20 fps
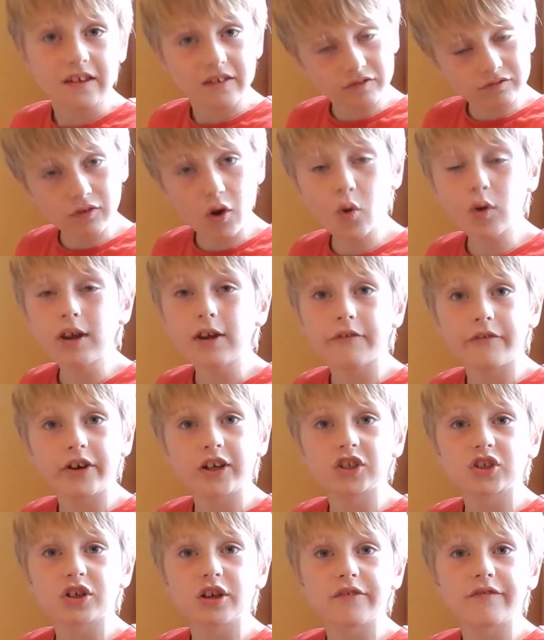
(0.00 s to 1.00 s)
Rolling
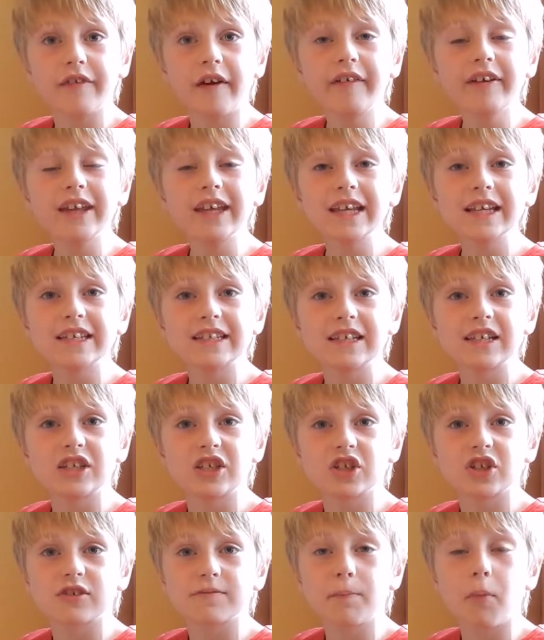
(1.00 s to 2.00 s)
friction is very easy
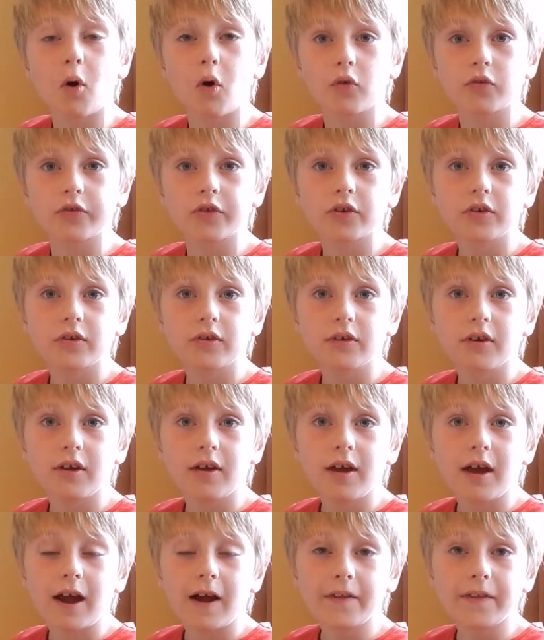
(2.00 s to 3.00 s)
to spot,
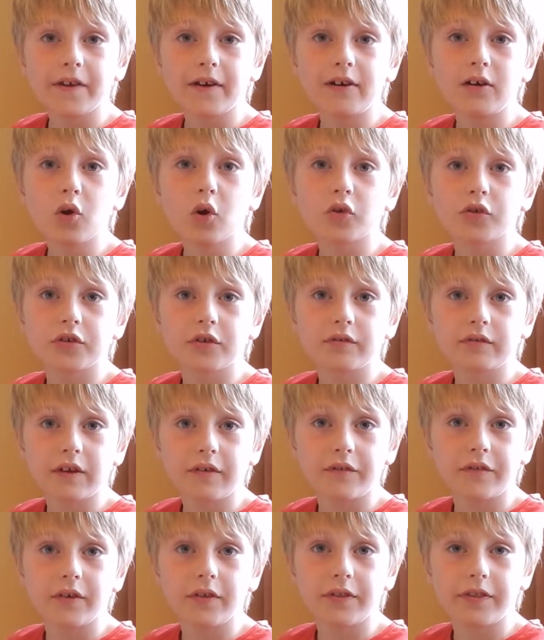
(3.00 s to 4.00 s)
and there are lots of
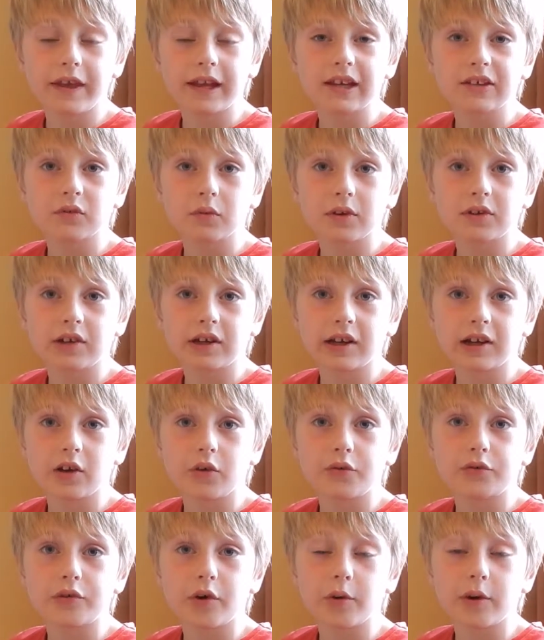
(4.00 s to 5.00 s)
different things which
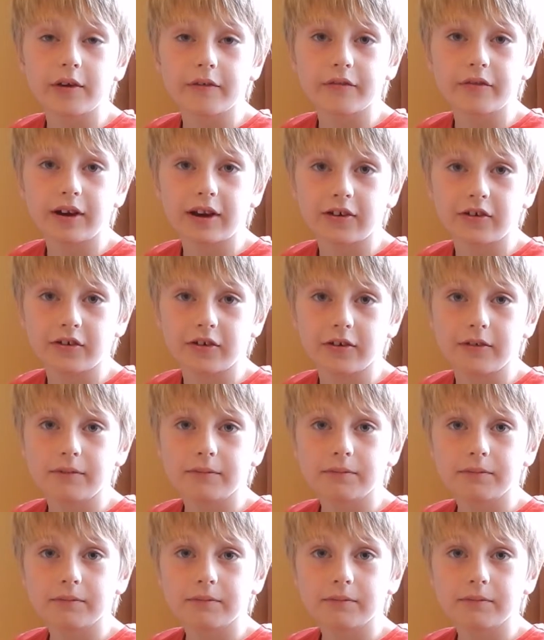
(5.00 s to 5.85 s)
include rolling friction.